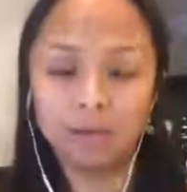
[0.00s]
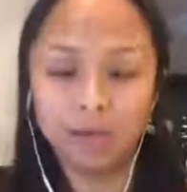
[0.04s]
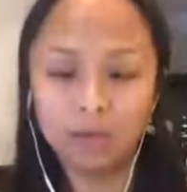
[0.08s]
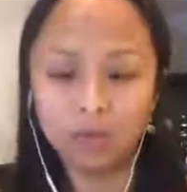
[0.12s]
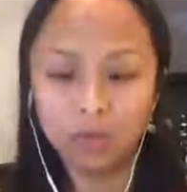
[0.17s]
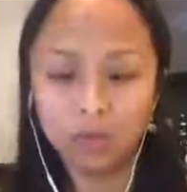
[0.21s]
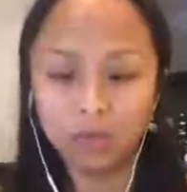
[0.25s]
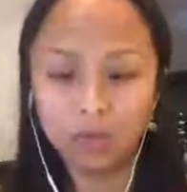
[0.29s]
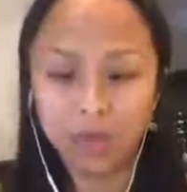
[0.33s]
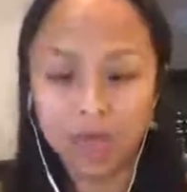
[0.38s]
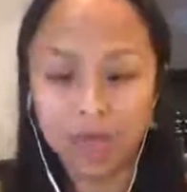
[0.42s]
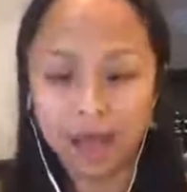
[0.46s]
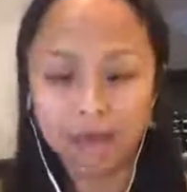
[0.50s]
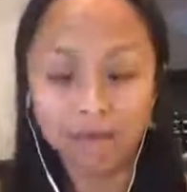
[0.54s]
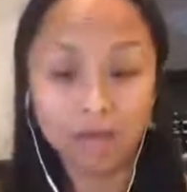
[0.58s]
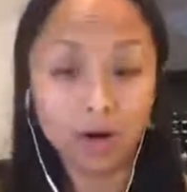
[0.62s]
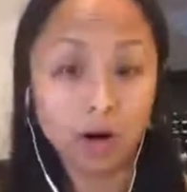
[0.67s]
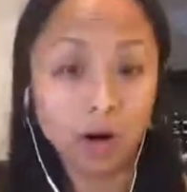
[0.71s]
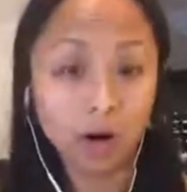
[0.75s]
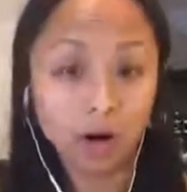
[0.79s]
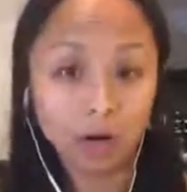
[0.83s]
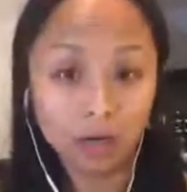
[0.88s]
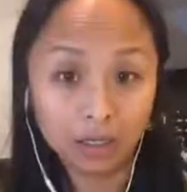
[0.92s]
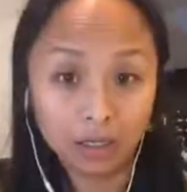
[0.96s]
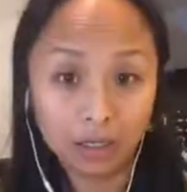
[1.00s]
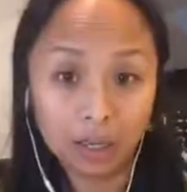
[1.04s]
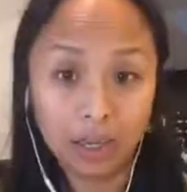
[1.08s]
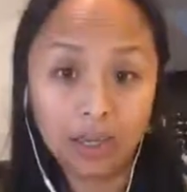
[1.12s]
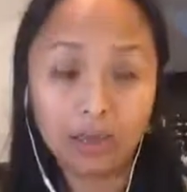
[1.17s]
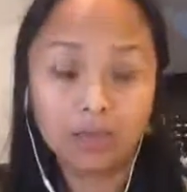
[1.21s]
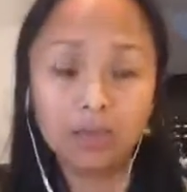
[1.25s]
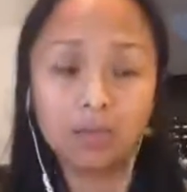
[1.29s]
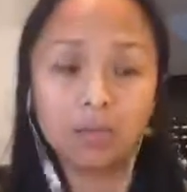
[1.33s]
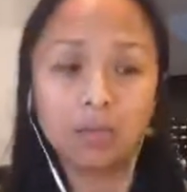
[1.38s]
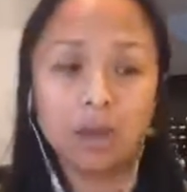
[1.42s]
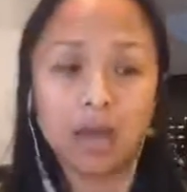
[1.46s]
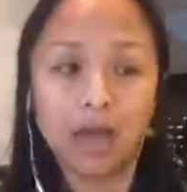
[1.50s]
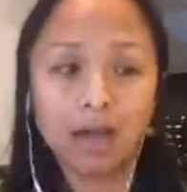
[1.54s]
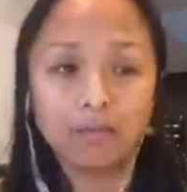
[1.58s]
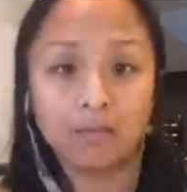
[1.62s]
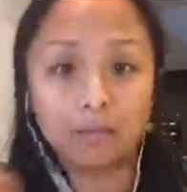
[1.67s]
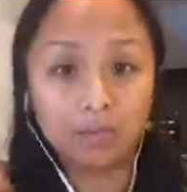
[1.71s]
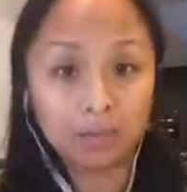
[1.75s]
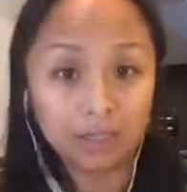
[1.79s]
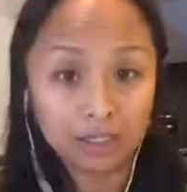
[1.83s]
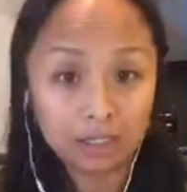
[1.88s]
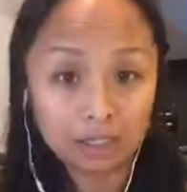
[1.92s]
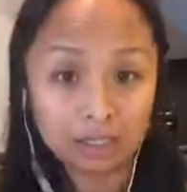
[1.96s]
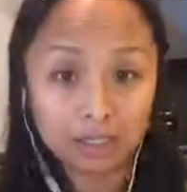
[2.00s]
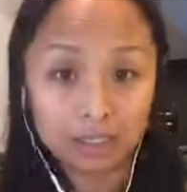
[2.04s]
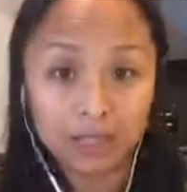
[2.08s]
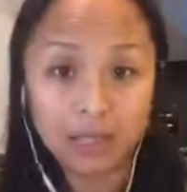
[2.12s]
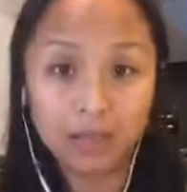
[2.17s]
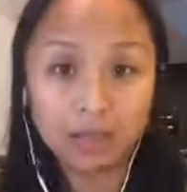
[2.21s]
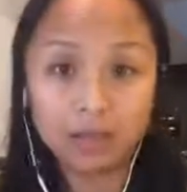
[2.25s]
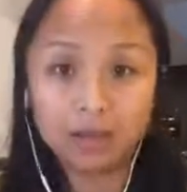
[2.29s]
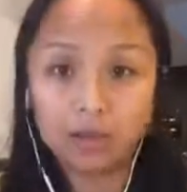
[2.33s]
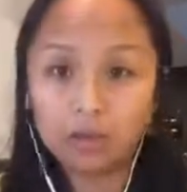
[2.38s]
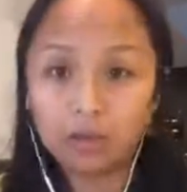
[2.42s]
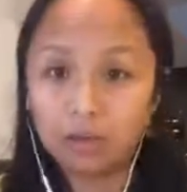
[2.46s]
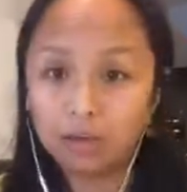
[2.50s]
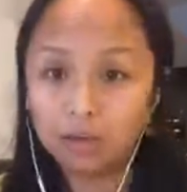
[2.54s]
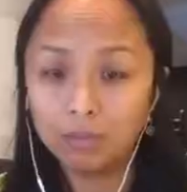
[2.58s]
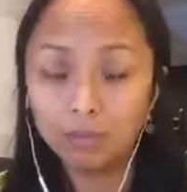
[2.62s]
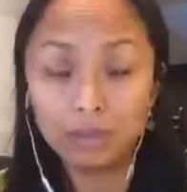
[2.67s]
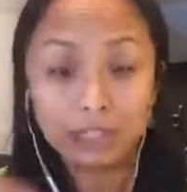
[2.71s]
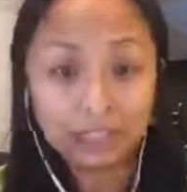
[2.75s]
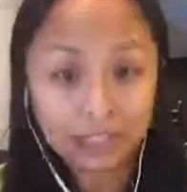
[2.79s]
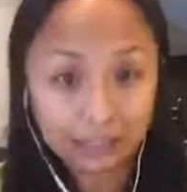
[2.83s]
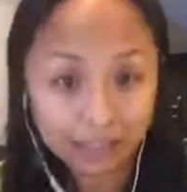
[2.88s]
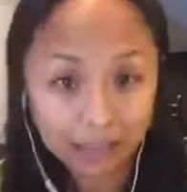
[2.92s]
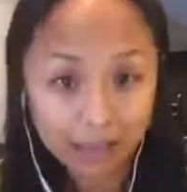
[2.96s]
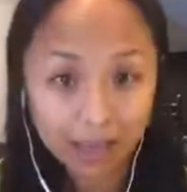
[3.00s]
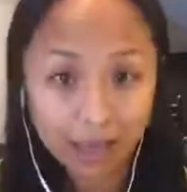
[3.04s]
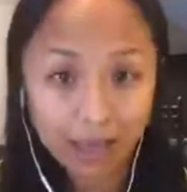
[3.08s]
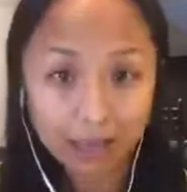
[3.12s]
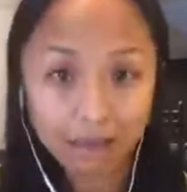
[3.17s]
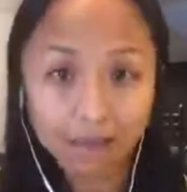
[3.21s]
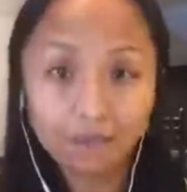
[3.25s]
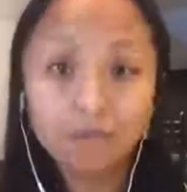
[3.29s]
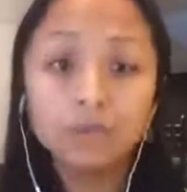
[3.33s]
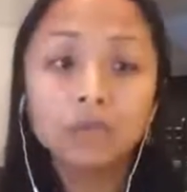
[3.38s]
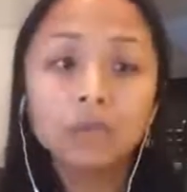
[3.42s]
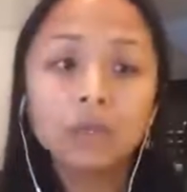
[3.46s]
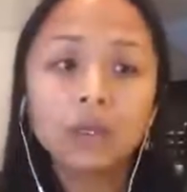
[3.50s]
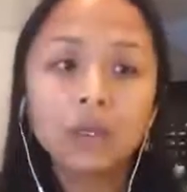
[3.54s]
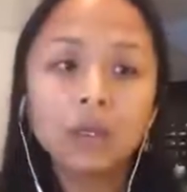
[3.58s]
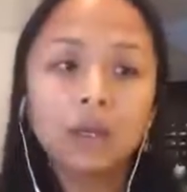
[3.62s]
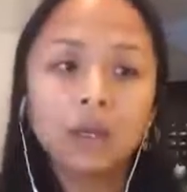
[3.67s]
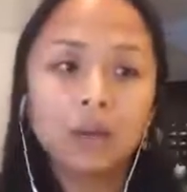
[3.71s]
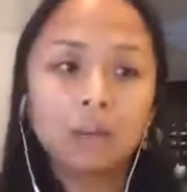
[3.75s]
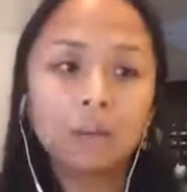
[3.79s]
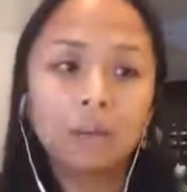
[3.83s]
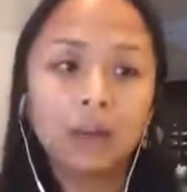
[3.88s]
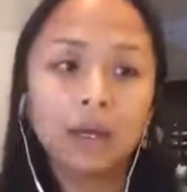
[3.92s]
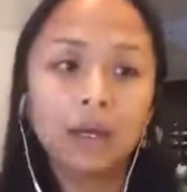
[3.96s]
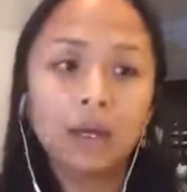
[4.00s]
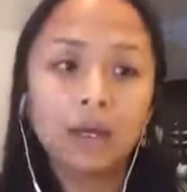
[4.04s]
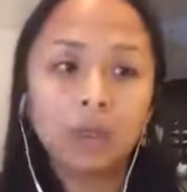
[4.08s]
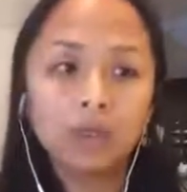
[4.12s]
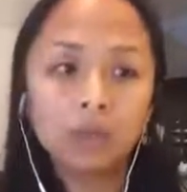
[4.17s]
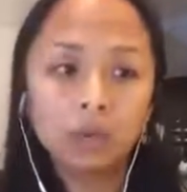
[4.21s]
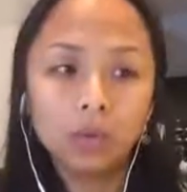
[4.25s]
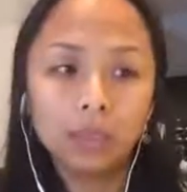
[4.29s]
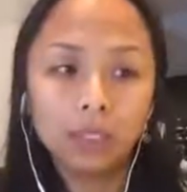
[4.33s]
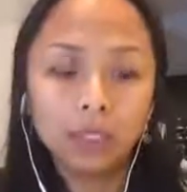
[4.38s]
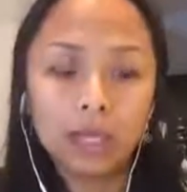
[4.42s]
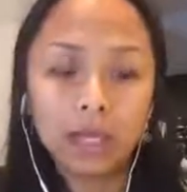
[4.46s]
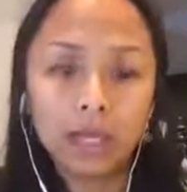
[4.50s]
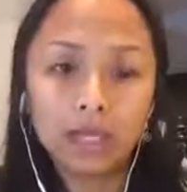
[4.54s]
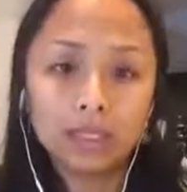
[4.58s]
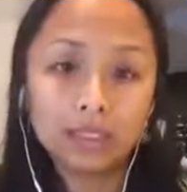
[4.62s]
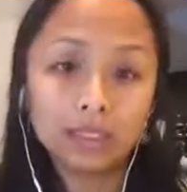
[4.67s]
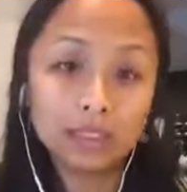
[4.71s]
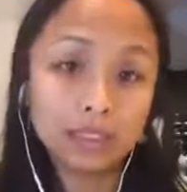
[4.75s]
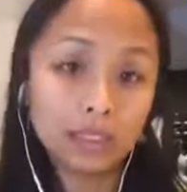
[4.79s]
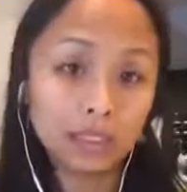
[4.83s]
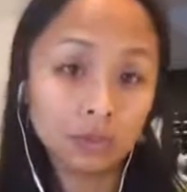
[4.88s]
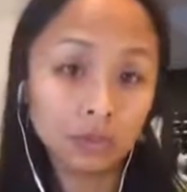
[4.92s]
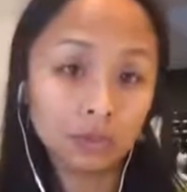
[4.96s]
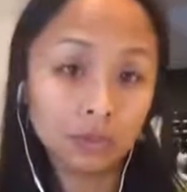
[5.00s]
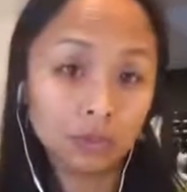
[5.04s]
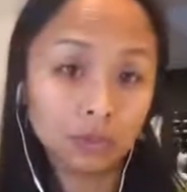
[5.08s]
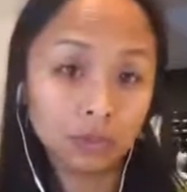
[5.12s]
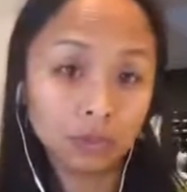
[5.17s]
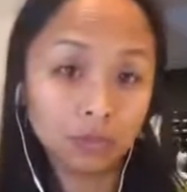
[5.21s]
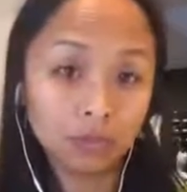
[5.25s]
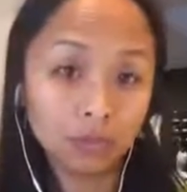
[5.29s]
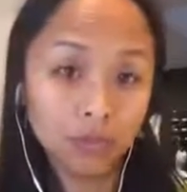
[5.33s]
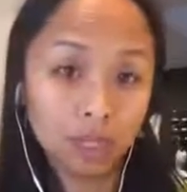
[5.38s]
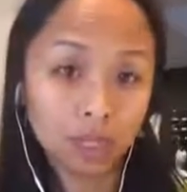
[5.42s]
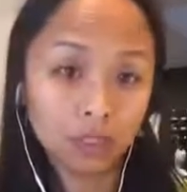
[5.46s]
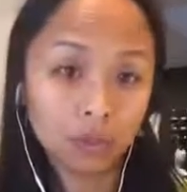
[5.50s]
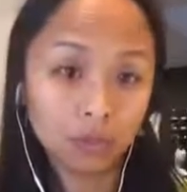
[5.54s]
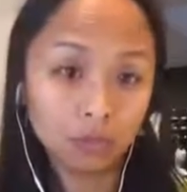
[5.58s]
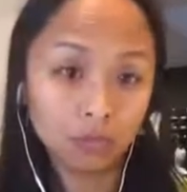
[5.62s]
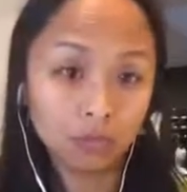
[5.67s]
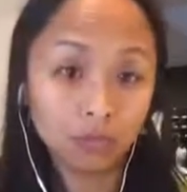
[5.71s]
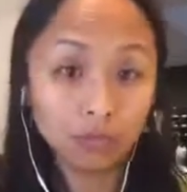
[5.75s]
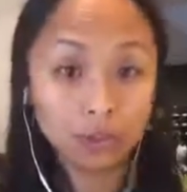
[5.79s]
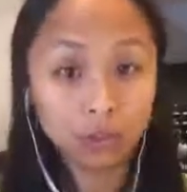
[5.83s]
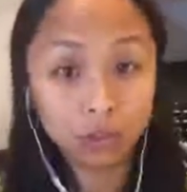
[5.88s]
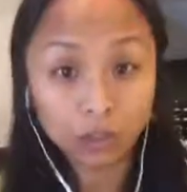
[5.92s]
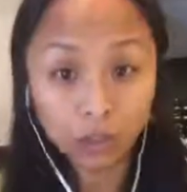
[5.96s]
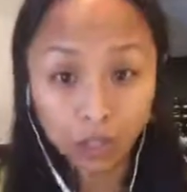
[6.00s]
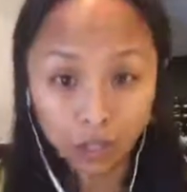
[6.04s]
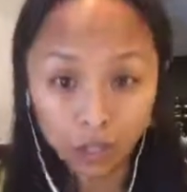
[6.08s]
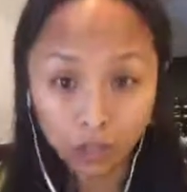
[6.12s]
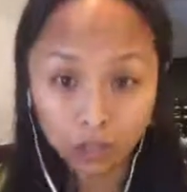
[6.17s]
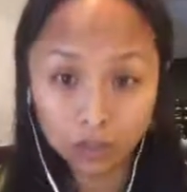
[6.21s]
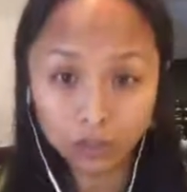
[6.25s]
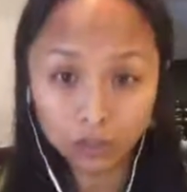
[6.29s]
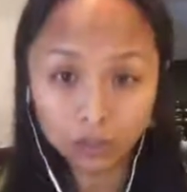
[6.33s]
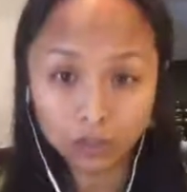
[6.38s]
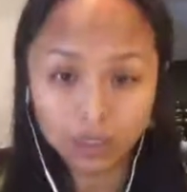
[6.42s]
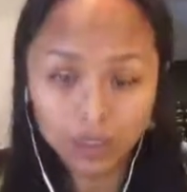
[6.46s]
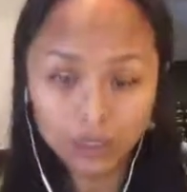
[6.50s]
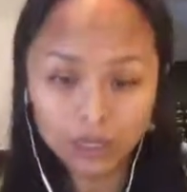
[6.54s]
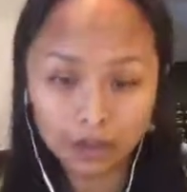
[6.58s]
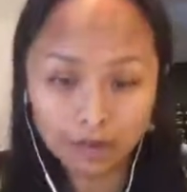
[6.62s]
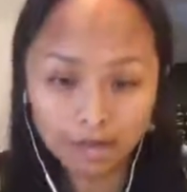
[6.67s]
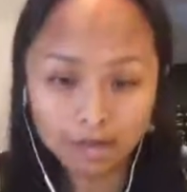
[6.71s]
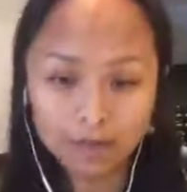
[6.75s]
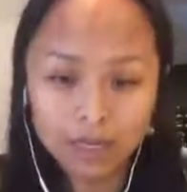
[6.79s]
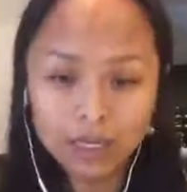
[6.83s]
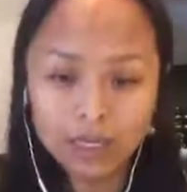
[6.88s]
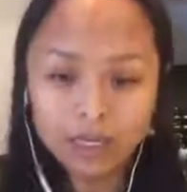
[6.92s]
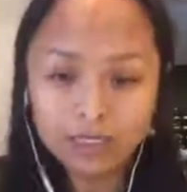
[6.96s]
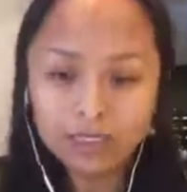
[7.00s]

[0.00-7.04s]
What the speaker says: That we may have a hard day, we might have a busy day or a busy life, but your nest is supposed to make you recharge yourself.